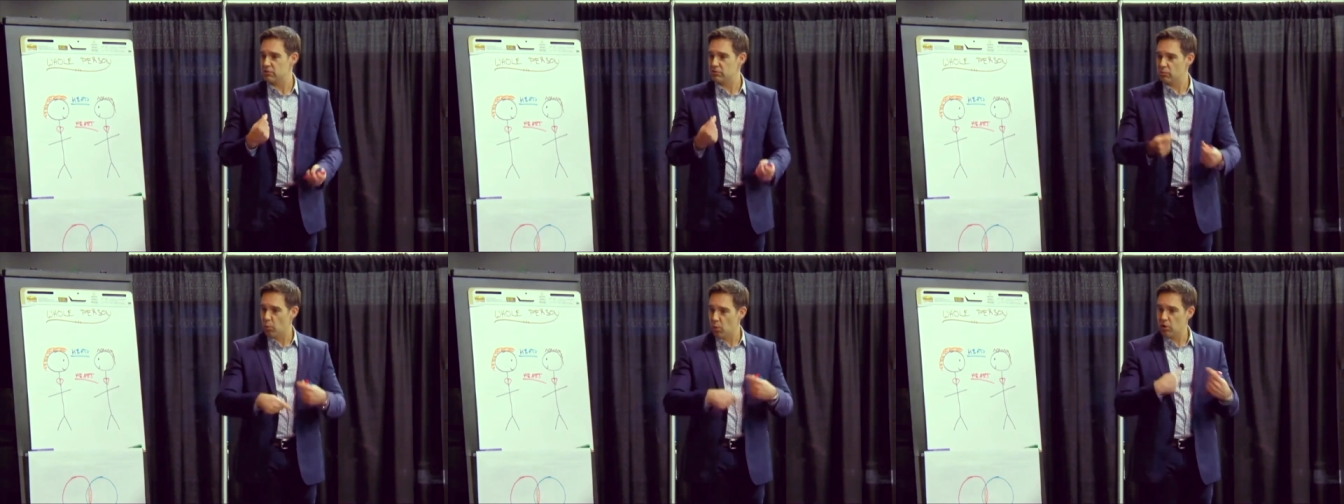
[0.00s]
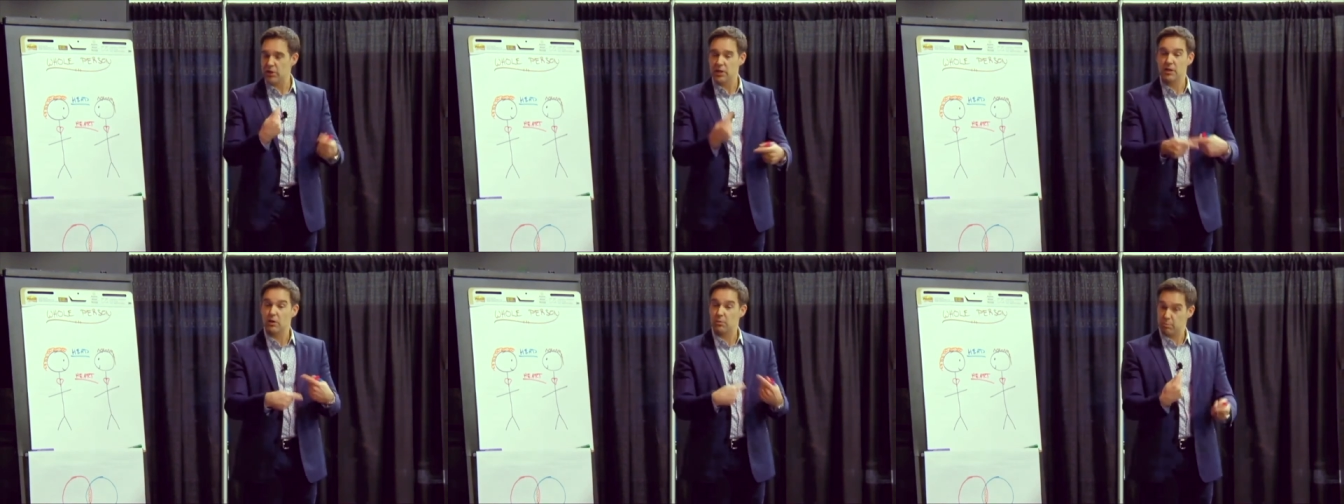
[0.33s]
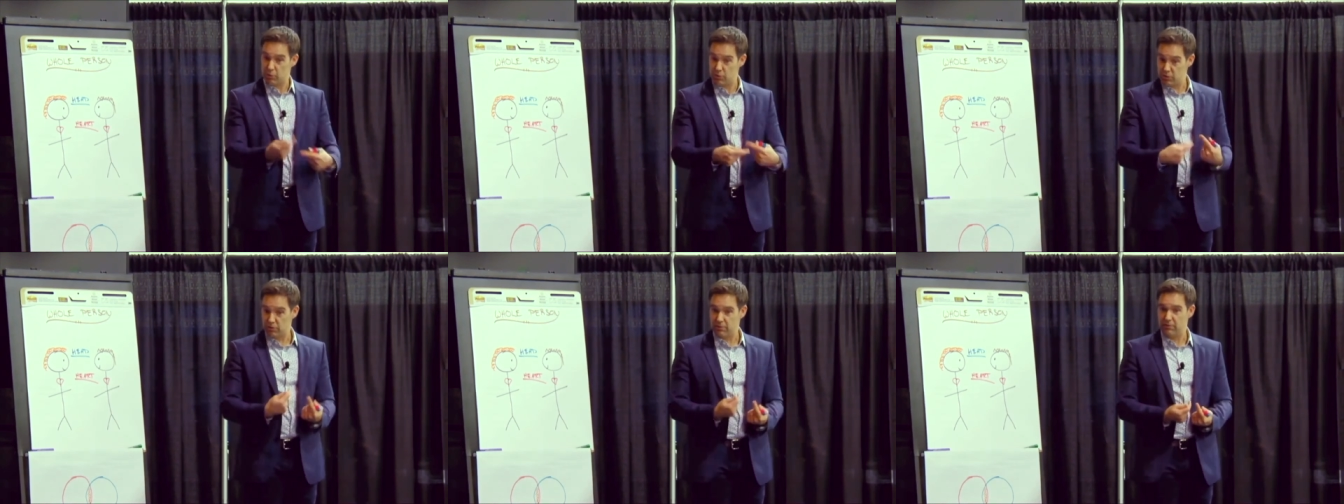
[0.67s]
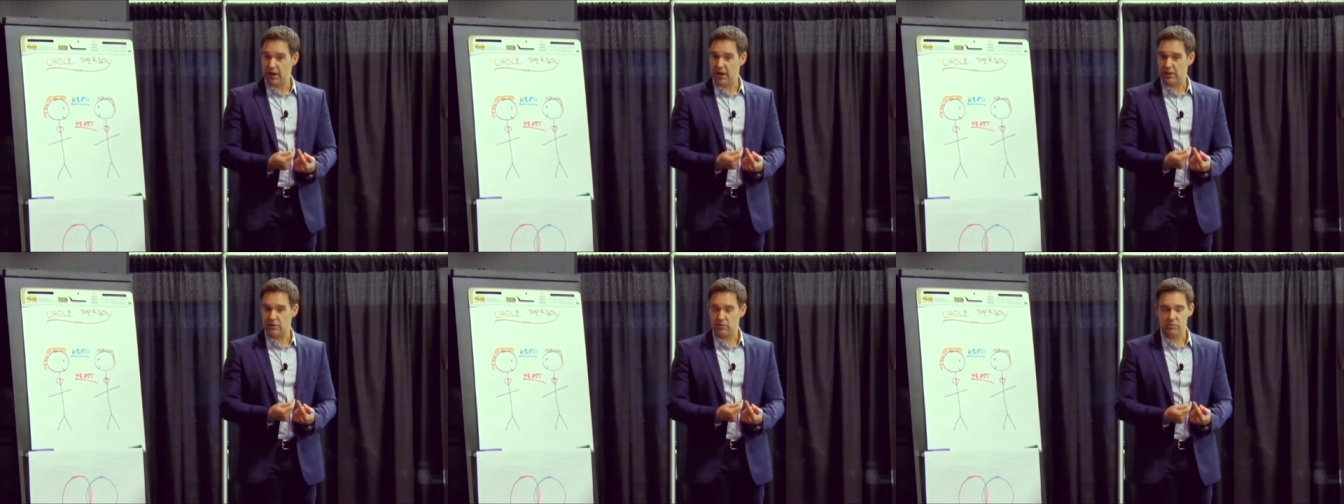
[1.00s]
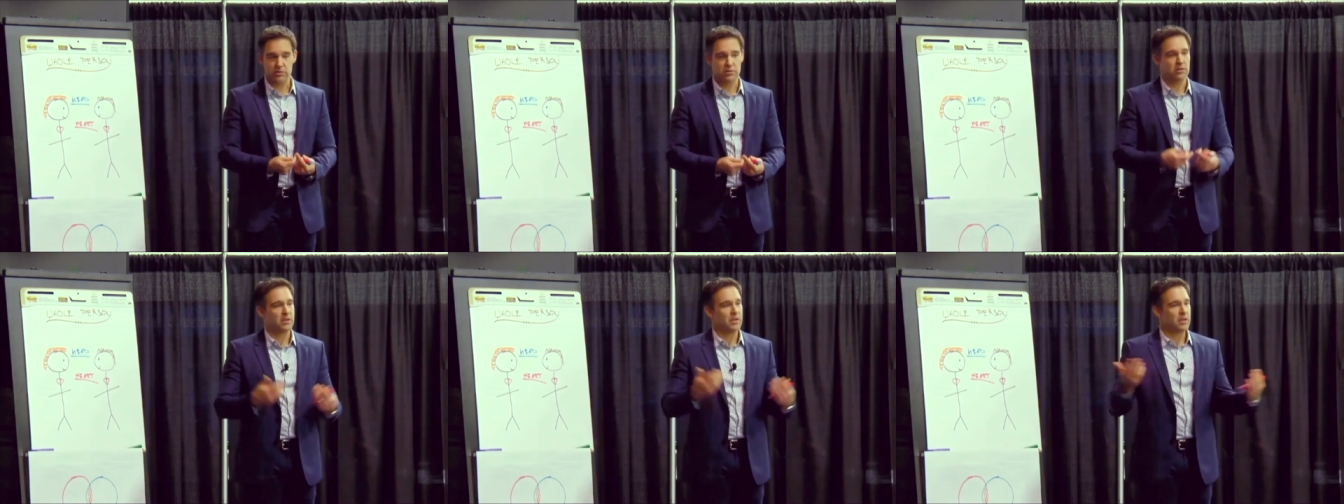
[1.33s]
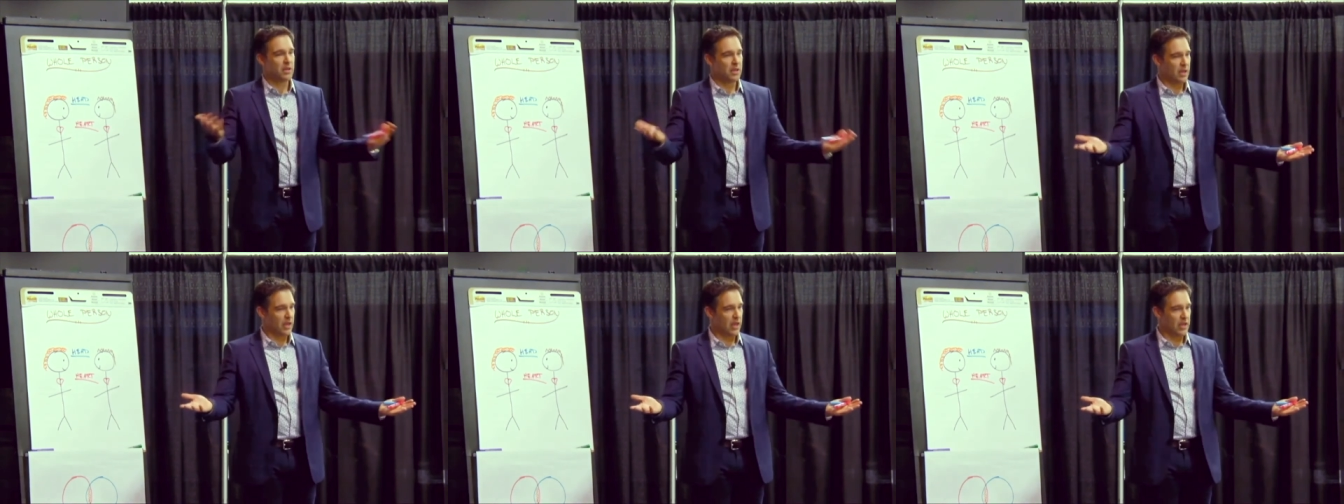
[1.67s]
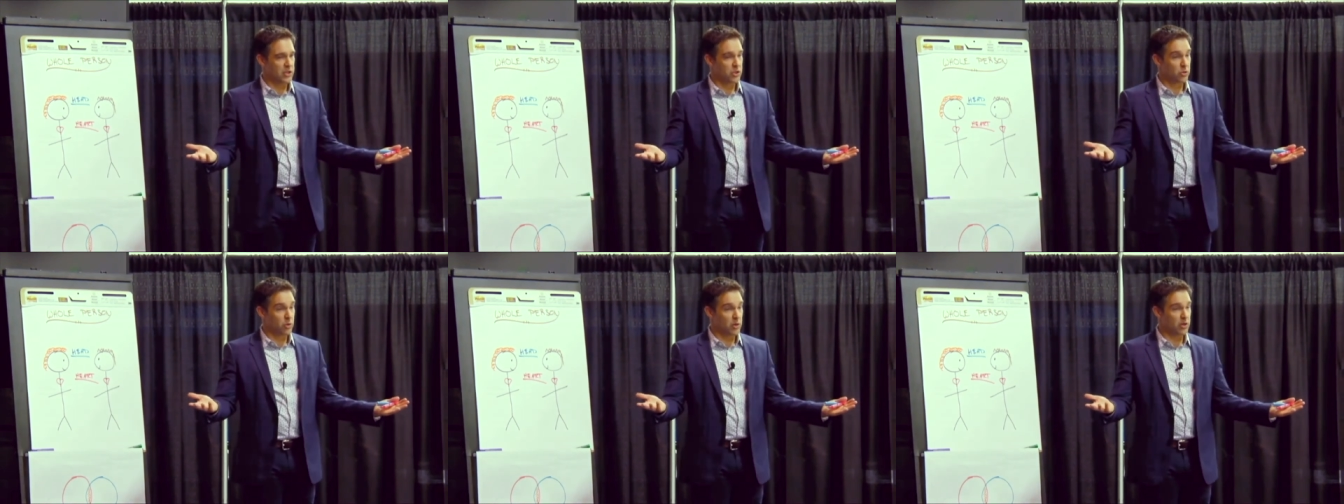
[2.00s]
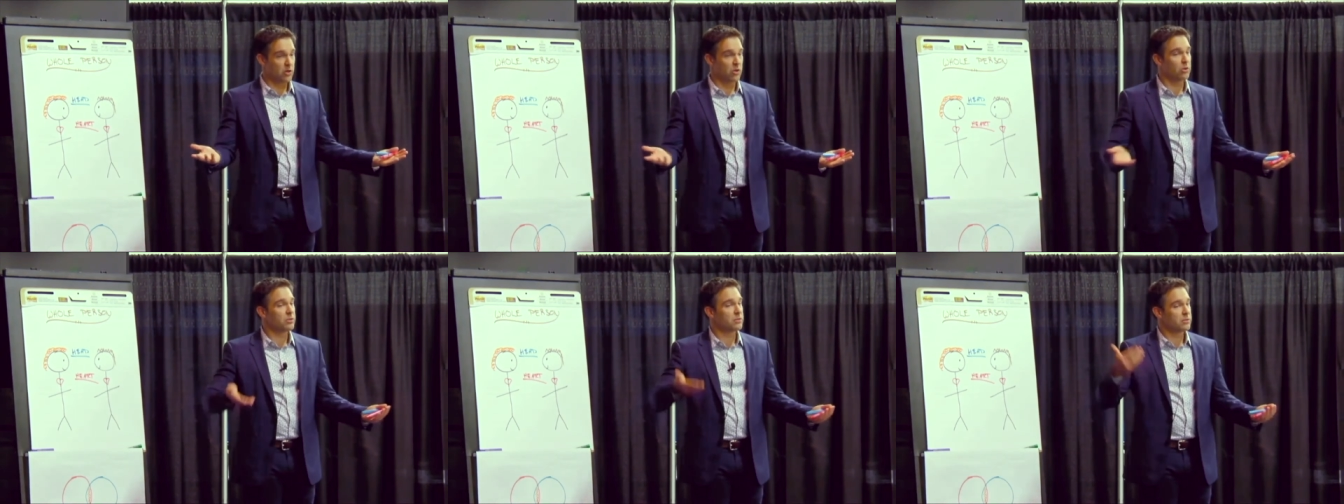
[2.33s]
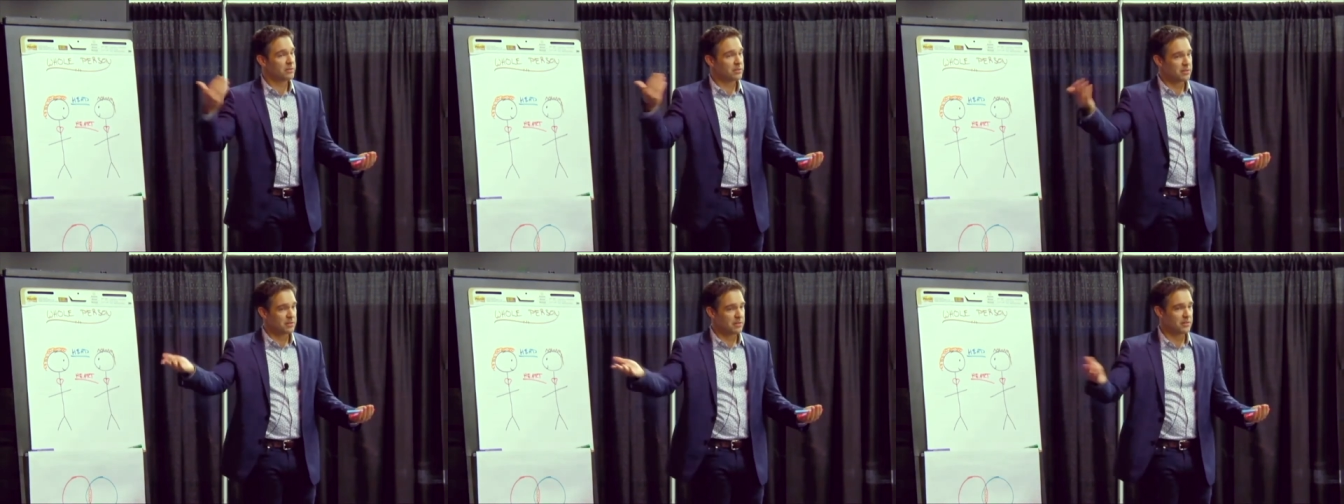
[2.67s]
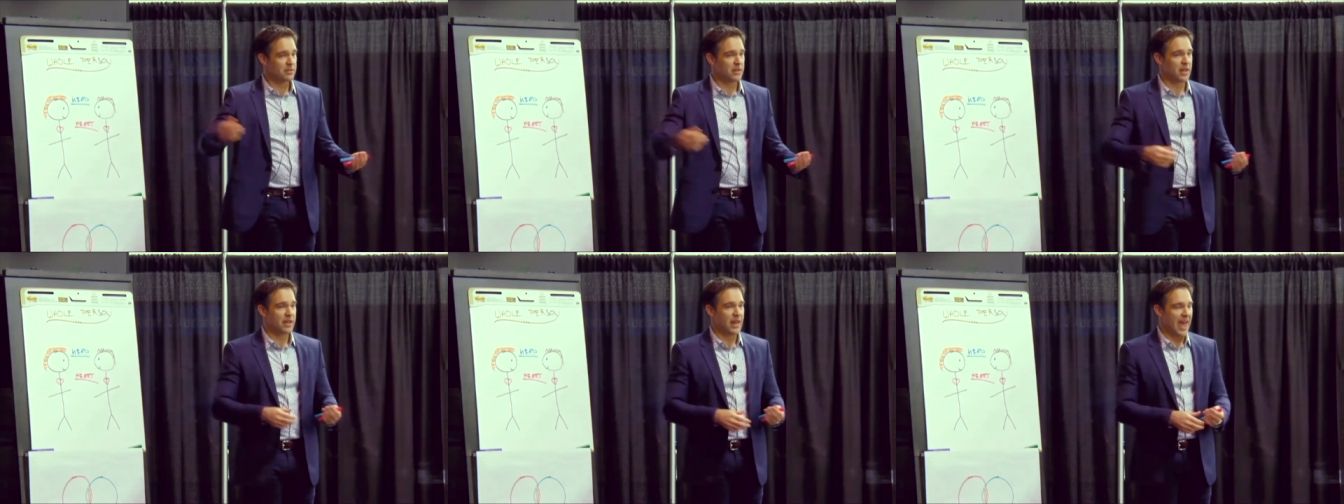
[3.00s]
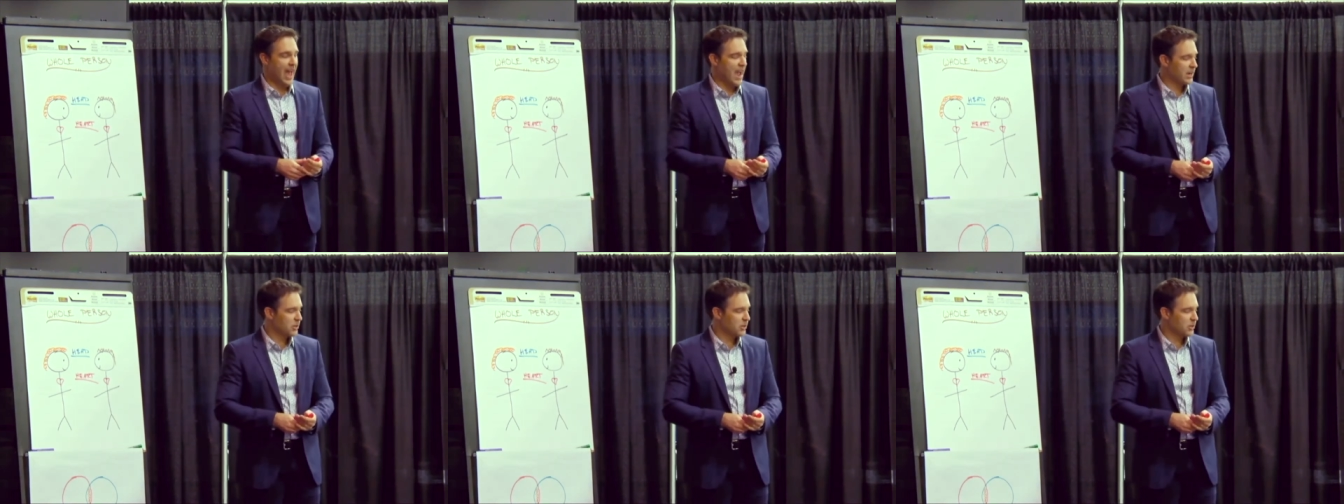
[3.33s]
So working on personal values is critical to then